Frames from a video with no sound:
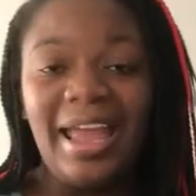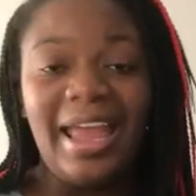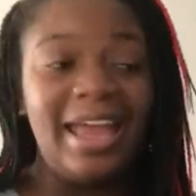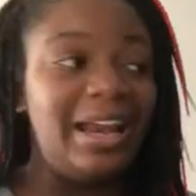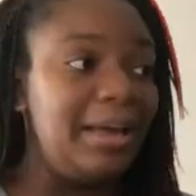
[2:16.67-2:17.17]

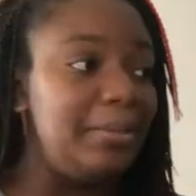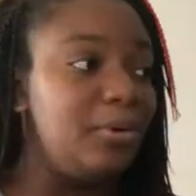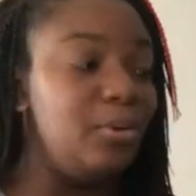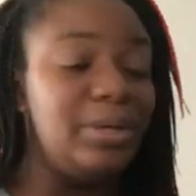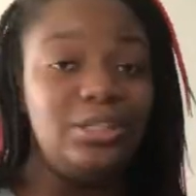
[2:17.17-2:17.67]
And I'm
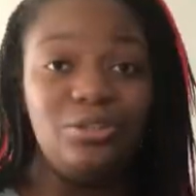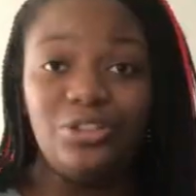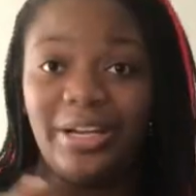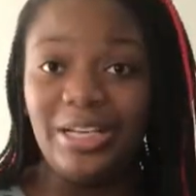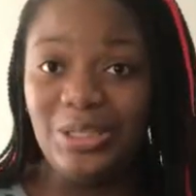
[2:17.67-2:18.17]
going to
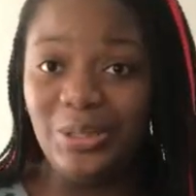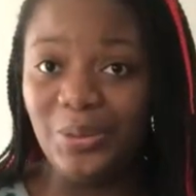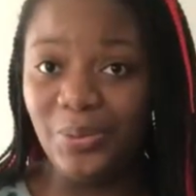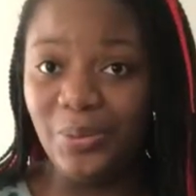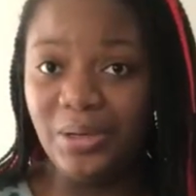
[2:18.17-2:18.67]
try
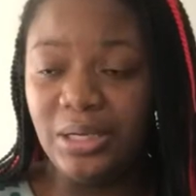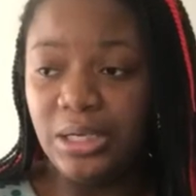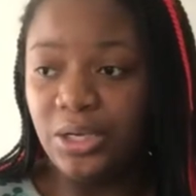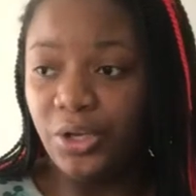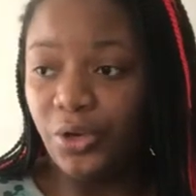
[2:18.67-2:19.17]
to
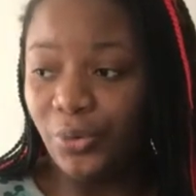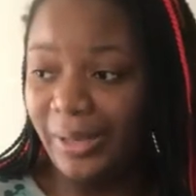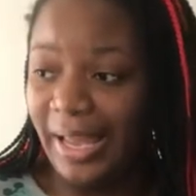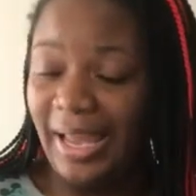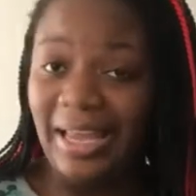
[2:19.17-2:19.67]

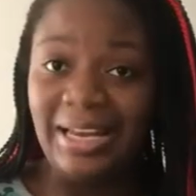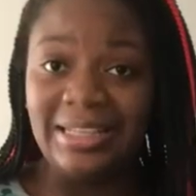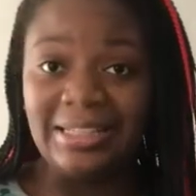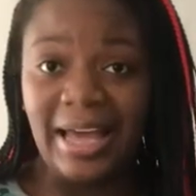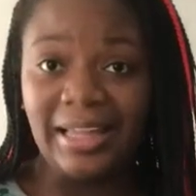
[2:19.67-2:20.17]
create
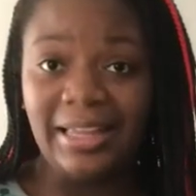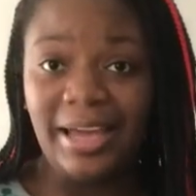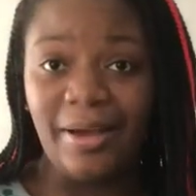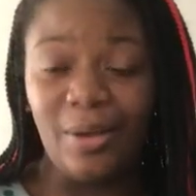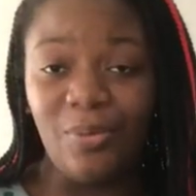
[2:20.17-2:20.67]
exactly
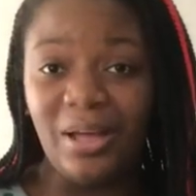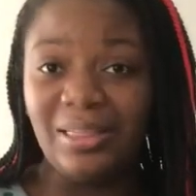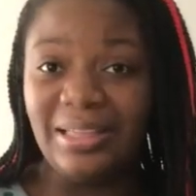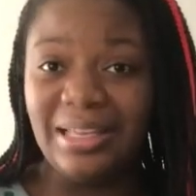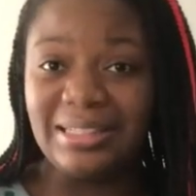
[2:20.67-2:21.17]
how I
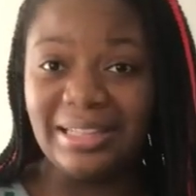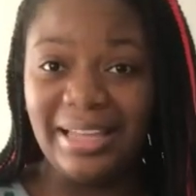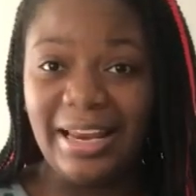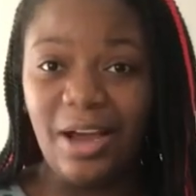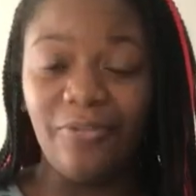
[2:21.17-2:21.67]
want things
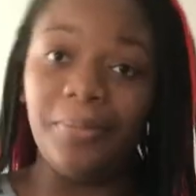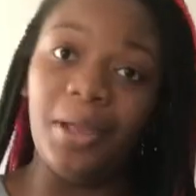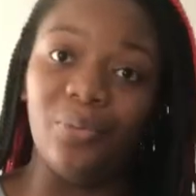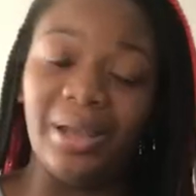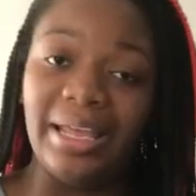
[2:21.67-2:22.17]
laid out for my
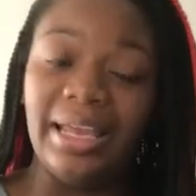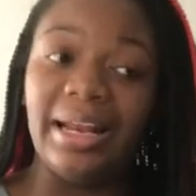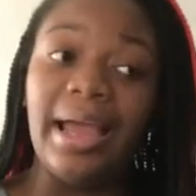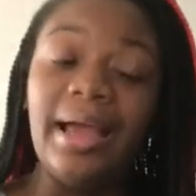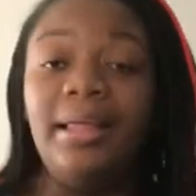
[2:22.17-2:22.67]
wedding. And
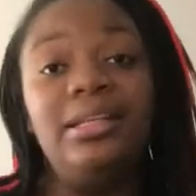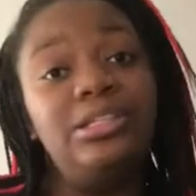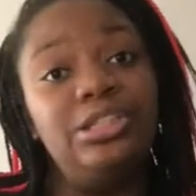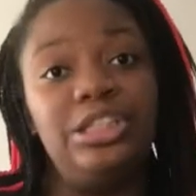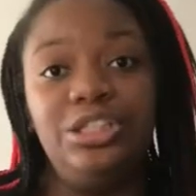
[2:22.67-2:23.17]
I highly
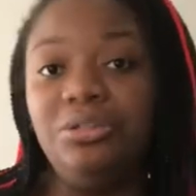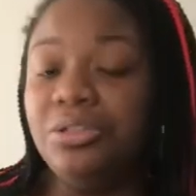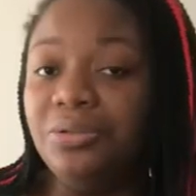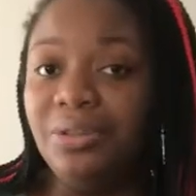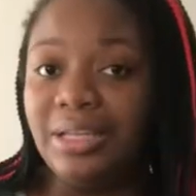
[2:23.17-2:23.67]
suggest you
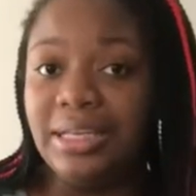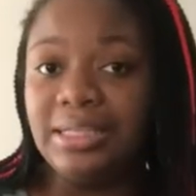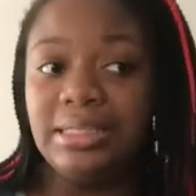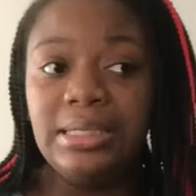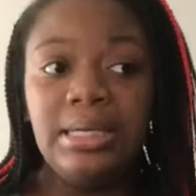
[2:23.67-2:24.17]
do
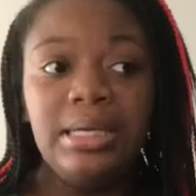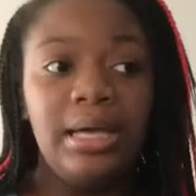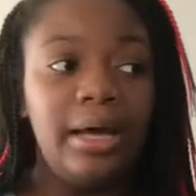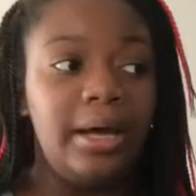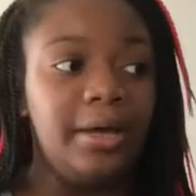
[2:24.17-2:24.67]
this
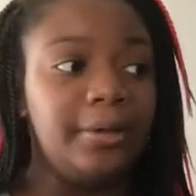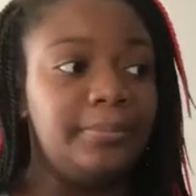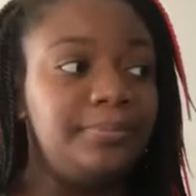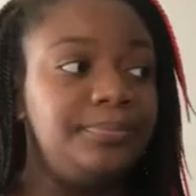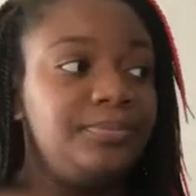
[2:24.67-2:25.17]

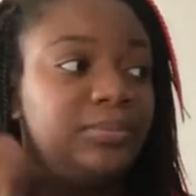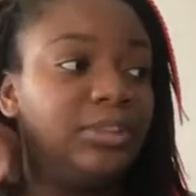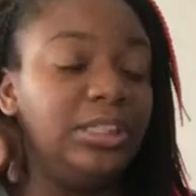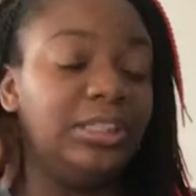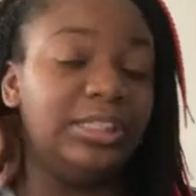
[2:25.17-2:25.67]
um,
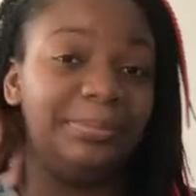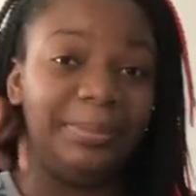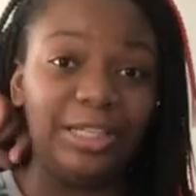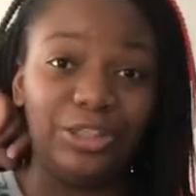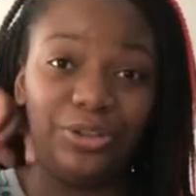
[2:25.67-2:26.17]
to just
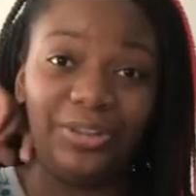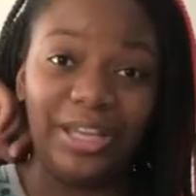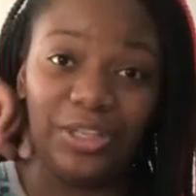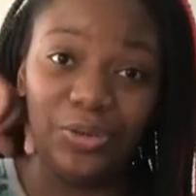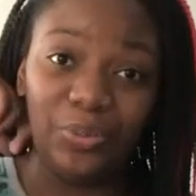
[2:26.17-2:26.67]
make sure
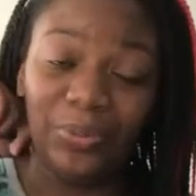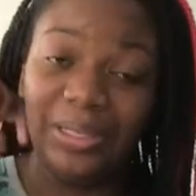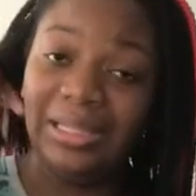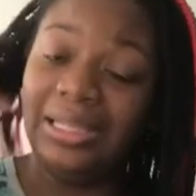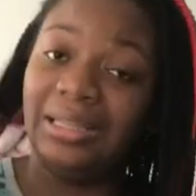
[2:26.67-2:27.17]
that you
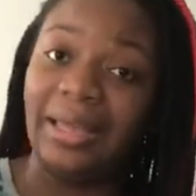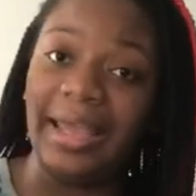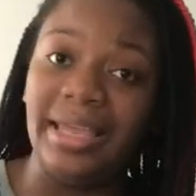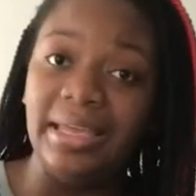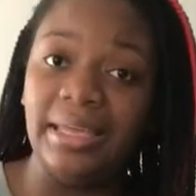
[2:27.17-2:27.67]
really
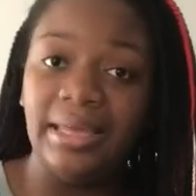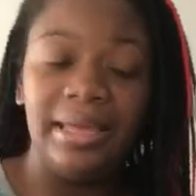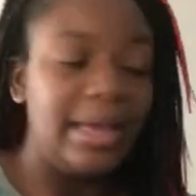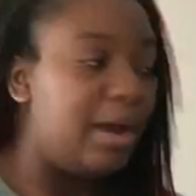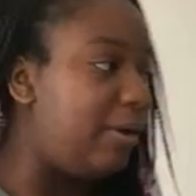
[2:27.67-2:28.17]
like
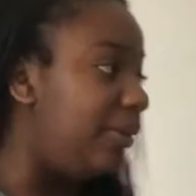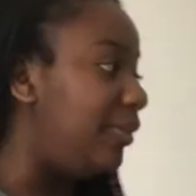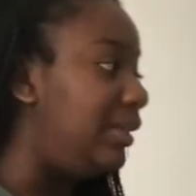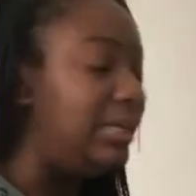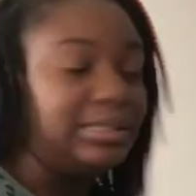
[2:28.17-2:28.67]
how
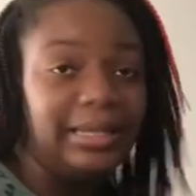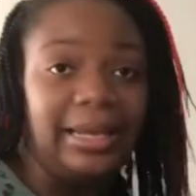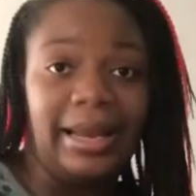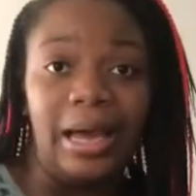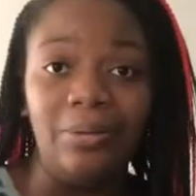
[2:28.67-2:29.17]
everything is
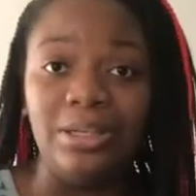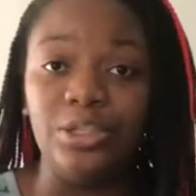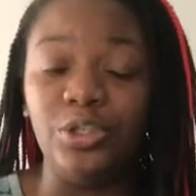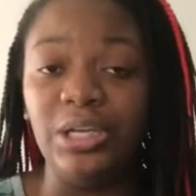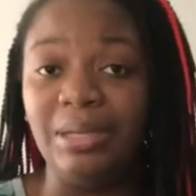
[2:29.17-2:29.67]
laid out, and
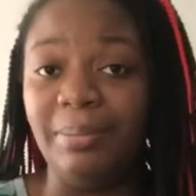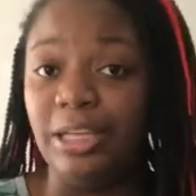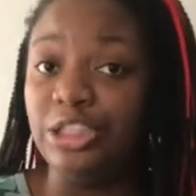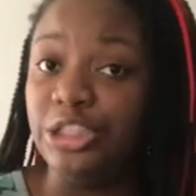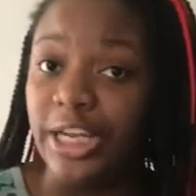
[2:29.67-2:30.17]
so you can
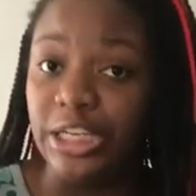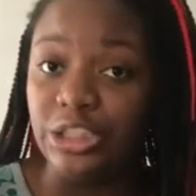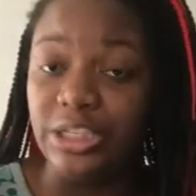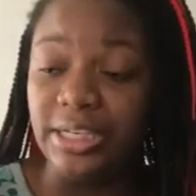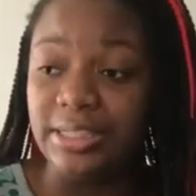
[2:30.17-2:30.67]
make
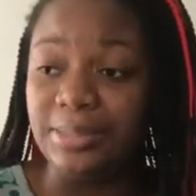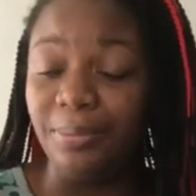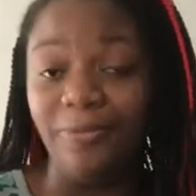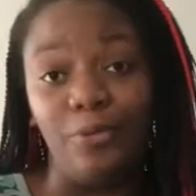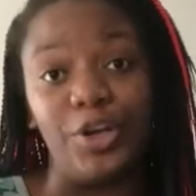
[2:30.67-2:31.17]
changes
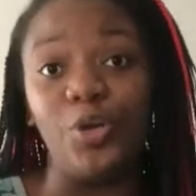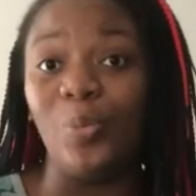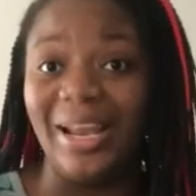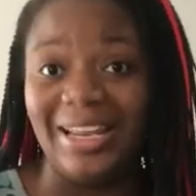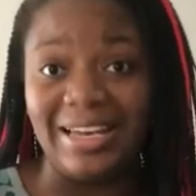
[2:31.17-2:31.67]
before your
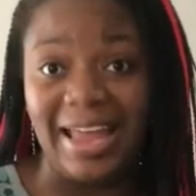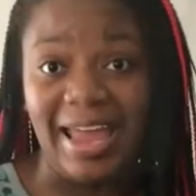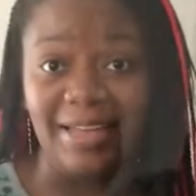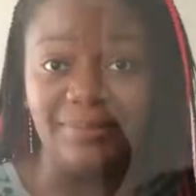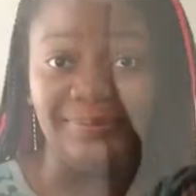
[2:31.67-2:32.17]
wedding day.